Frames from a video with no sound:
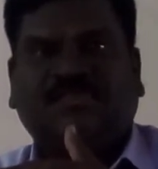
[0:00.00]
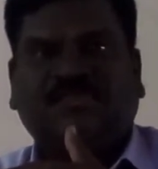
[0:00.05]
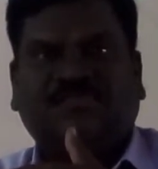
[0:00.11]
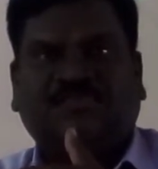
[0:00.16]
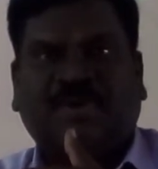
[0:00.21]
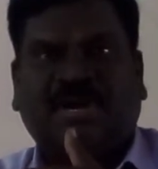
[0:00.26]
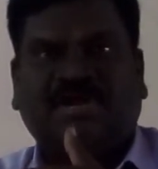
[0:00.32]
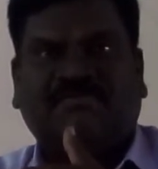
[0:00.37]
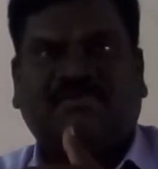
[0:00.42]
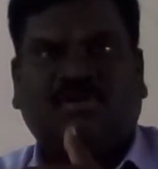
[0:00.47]
this
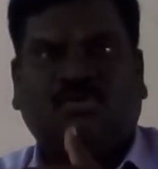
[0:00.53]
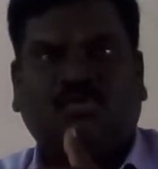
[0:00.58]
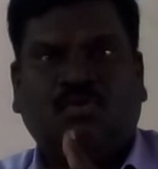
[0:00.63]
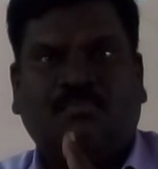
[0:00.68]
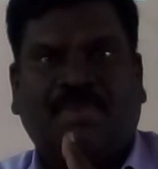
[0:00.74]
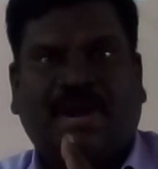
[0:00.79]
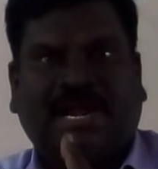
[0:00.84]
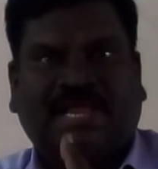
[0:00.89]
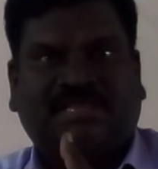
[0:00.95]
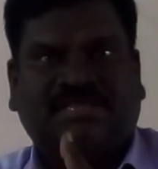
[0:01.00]
plate will go
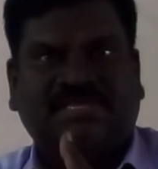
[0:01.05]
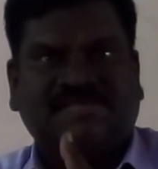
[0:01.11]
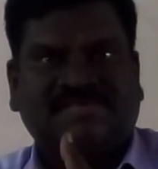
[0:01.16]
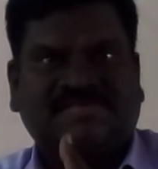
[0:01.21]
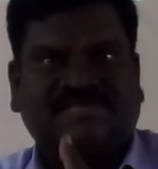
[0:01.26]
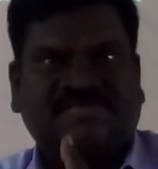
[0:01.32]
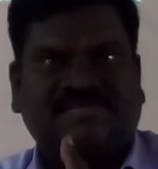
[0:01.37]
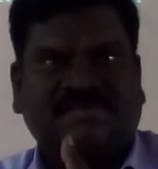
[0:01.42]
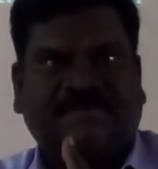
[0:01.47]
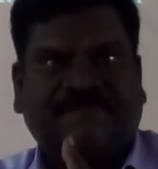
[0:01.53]
better this.
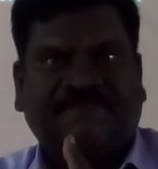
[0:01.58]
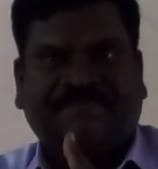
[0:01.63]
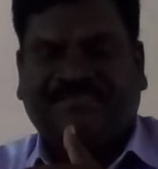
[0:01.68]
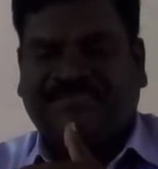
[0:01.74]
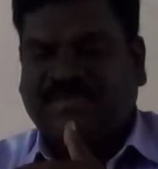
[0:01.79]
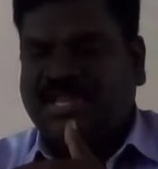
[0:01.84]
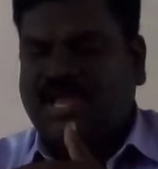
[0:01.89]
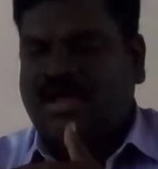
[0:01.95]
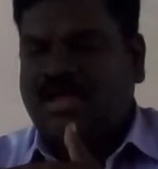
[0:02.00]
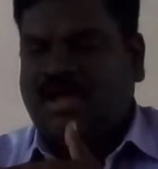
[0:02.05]

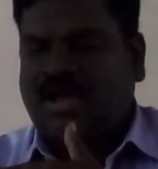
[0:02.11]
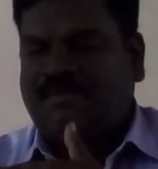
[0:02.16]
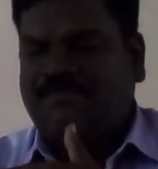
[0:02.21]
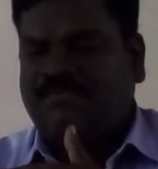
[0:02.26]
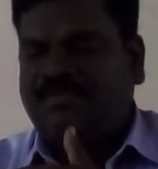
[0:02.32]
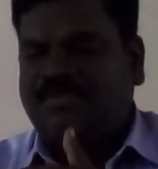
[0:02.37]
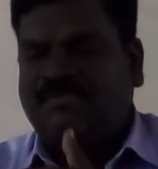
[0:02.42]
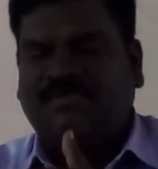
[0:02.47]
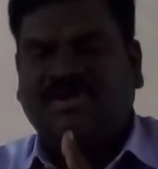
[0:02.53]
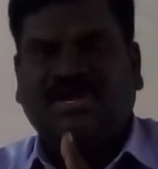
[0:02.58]

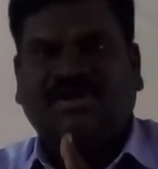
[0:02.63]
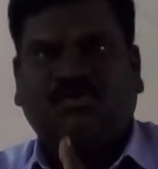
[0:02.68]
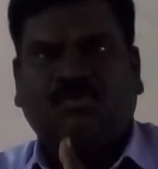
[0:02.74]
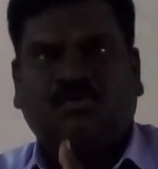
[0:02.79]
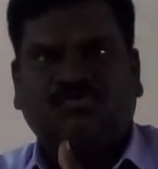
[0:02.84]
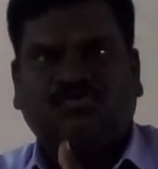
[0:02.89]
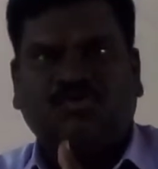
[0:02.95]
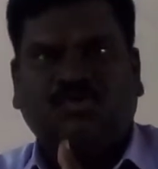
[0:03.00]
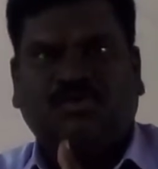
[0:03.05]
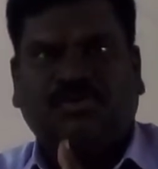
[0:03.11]
When it
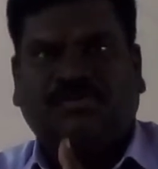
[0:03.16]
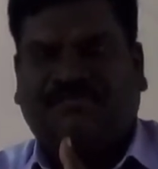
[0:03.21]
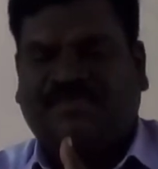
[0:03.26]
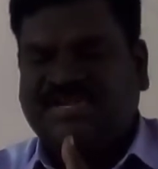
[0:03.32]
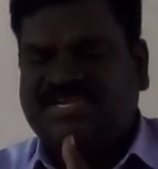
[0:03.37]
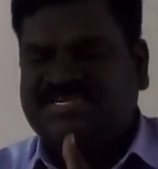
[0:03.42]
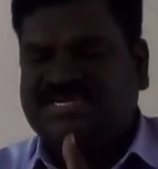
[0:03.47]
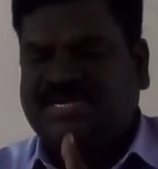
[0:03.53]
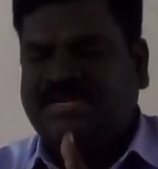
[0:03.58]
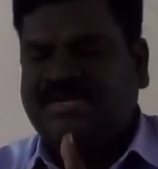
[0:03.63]
goes due to the
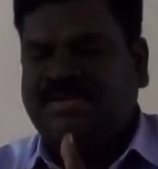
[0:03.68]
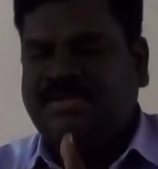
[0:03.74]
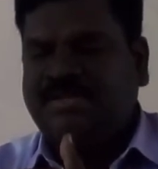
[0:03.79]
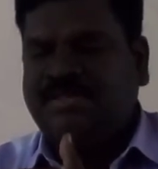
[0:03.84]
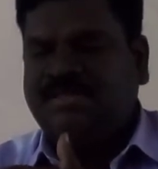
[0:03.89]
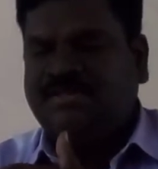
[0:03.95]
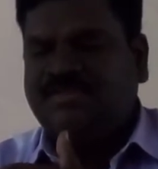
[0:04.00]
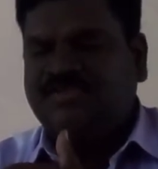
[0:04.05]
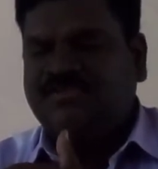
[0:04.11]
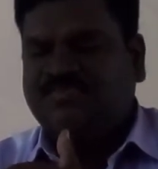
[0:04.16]
friction,
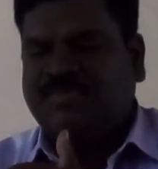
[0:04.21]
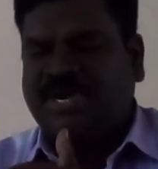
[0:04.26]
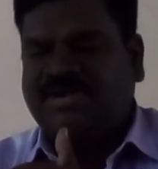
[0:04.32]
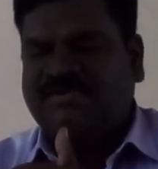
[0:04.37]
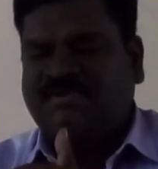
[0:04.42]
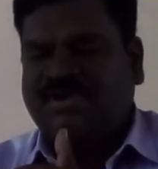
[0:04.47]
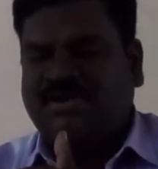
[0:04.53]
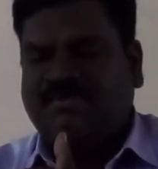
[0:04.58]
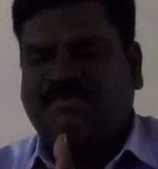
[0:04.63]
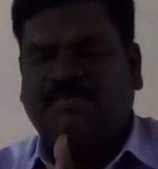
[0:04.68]
this plate
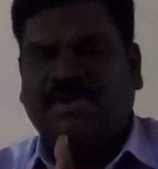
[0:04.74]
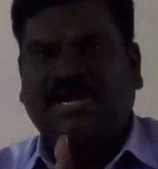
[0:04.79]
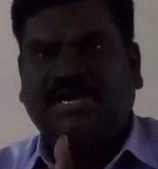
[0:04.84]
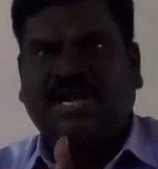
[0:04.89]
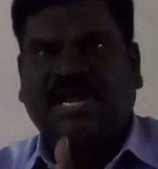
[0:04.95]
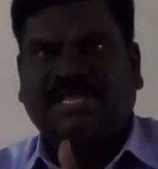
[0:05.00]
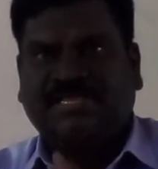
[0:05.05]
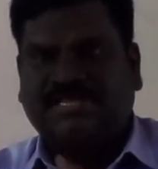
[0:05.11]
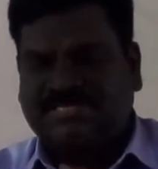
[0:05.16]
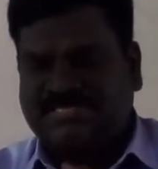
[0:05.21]
will bend
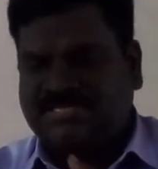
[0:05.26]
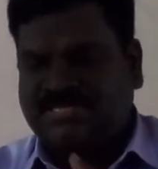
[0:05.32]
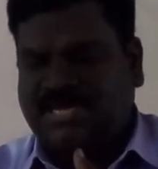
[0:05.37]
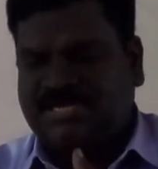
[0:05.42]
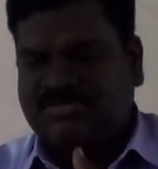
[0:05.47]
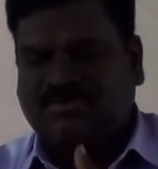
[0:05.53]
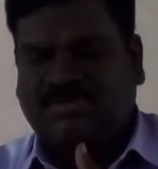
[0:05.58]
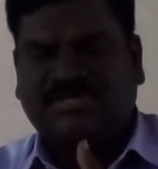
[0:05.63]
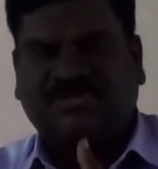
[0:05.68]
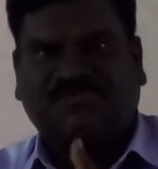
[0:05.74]
like this.
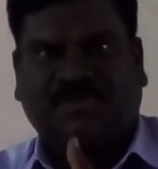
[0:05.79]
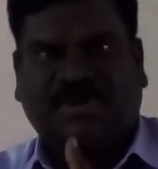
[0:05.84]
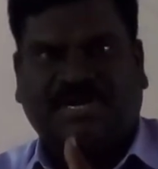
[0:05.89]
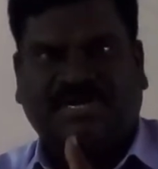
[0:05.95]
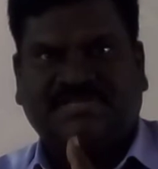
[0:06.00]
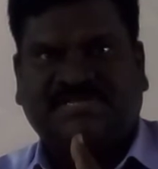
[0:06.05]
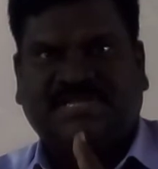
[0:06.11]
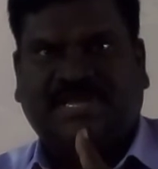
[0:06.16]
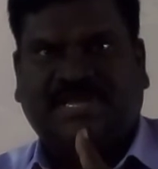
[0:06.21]
Actually, this plate is